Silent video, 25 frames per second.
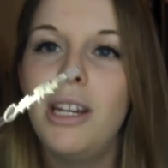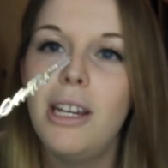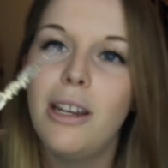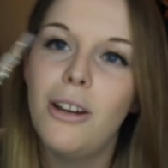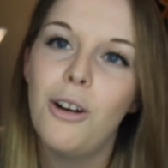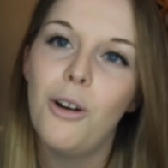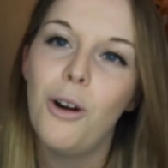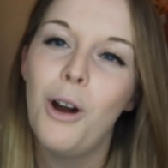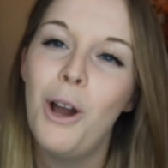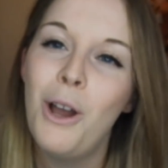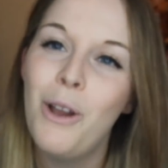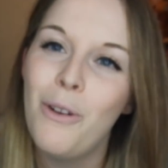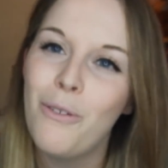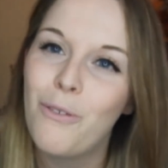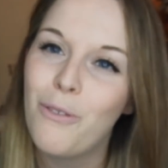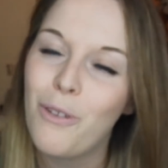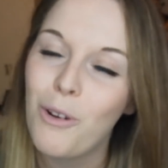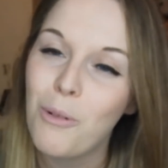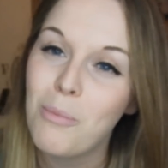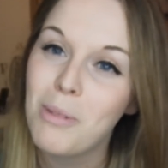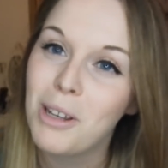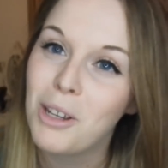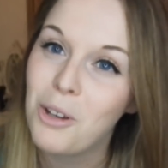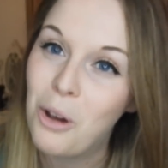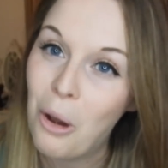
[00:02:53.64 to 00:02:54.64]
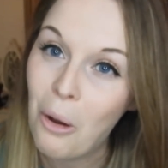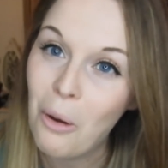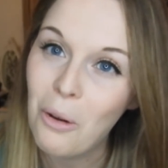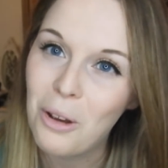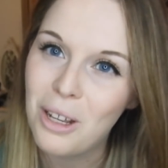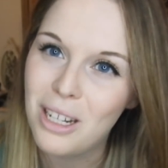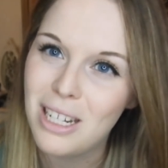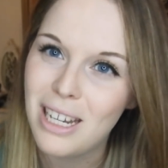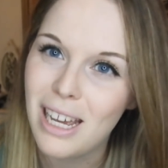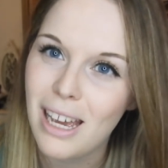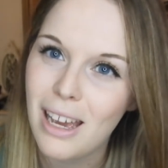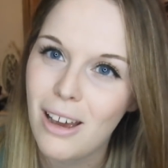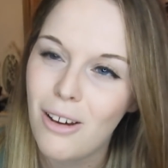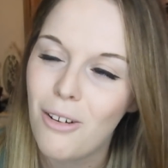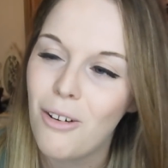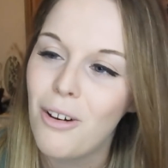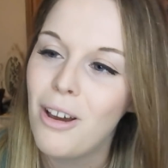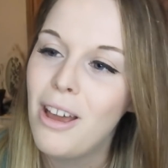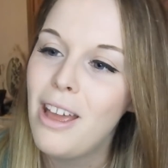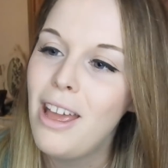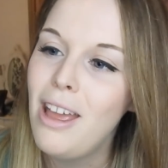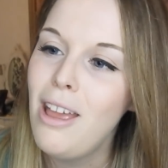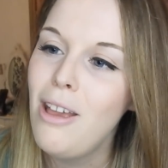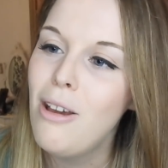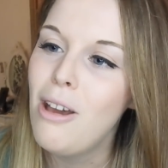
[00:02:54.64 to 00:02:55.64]
it from a cocktail
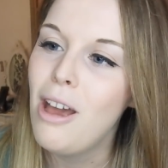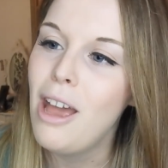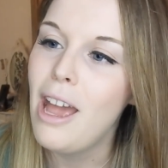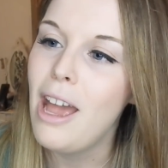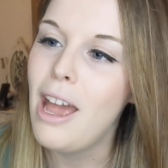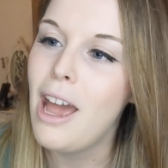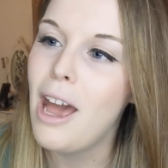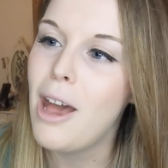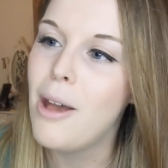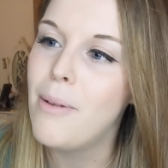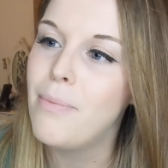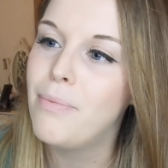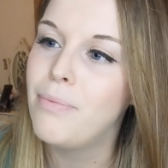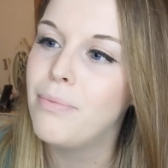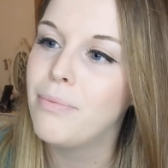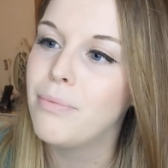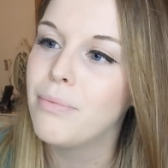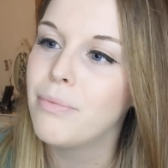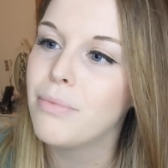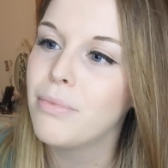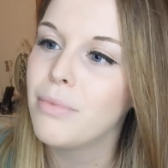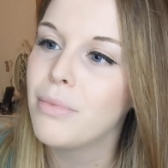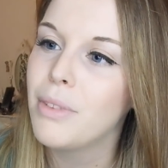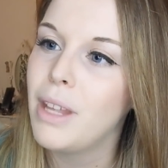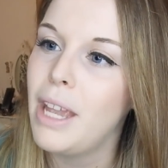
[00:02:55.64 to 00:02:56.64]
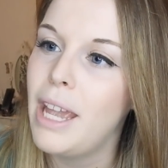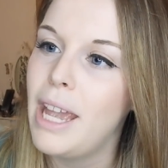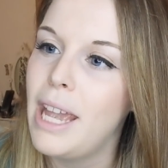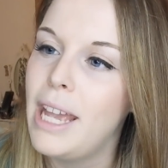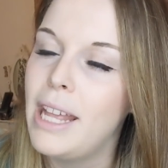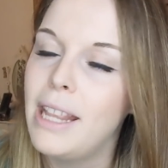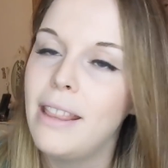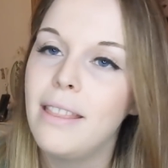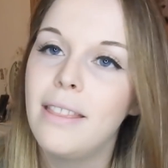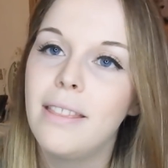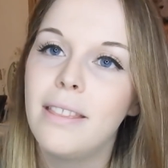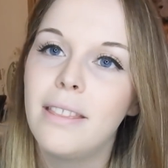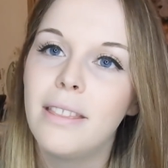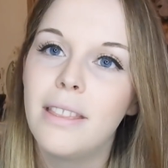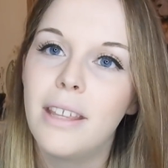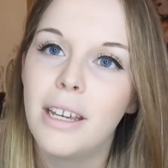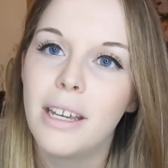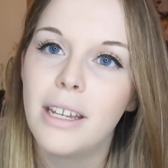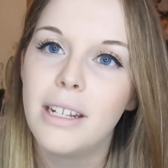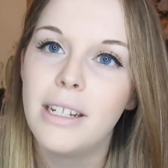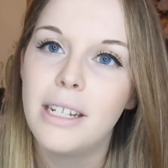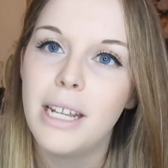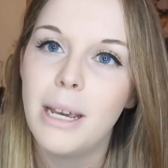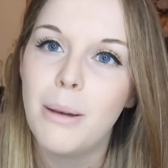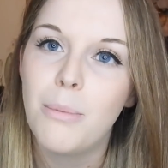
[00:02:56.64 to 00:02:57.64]
in the
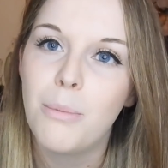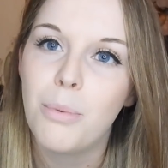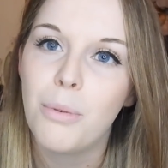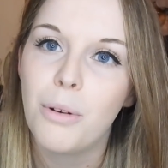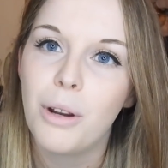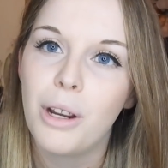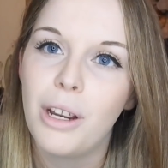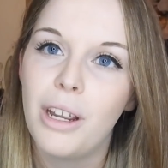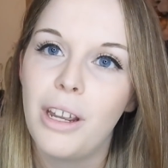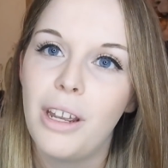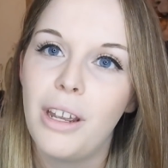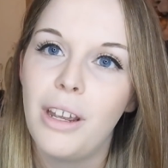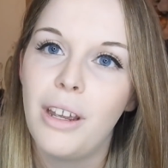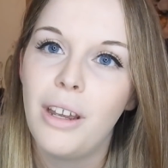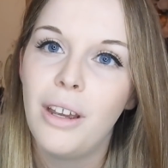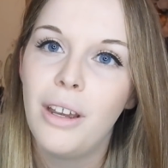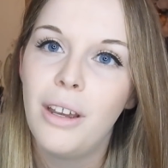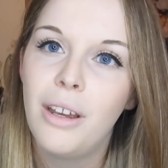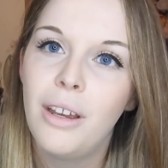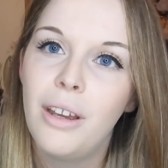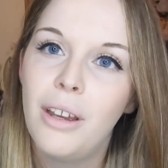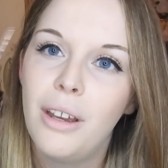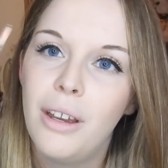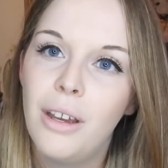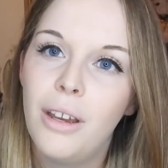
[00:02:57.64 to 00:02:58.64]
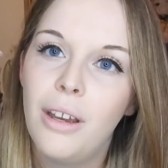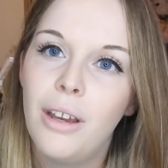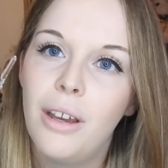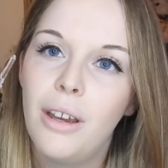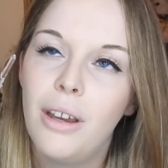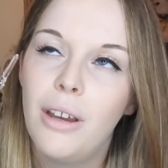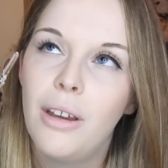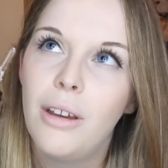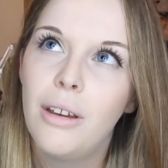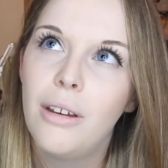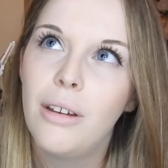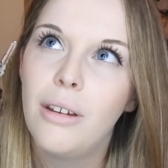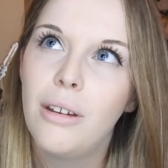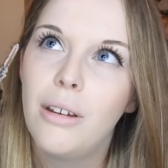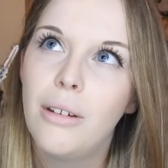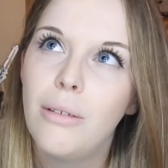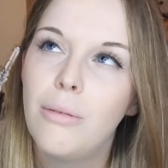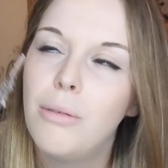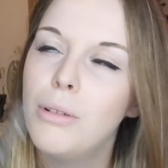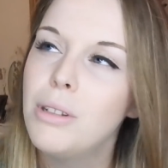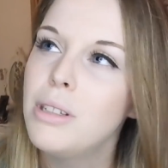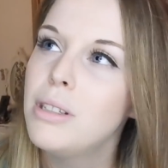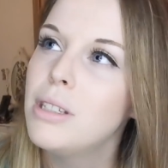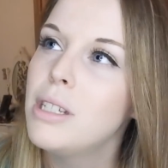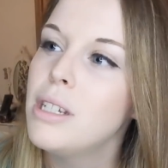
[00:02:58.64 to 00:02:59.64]
contemporary,
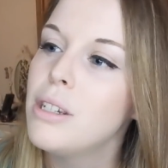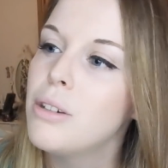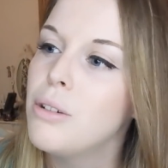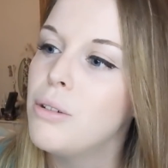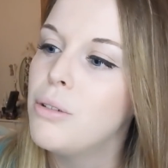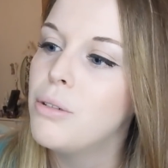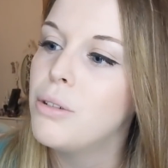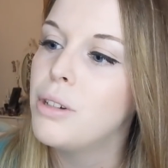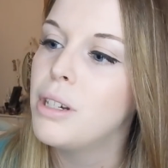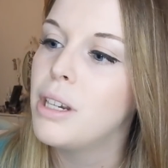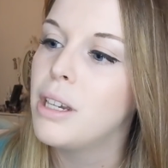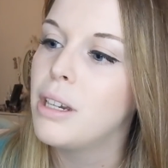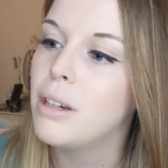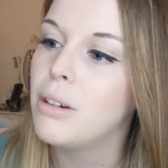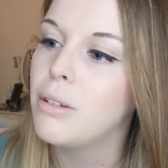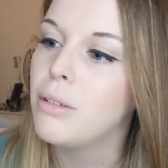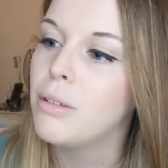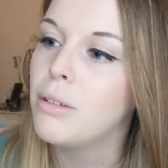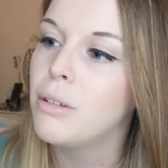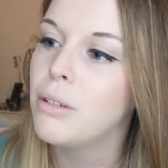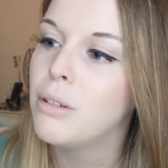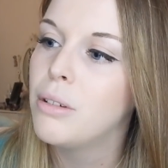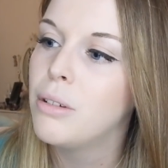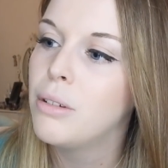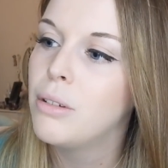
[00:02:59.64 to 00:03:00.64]
what's it called now?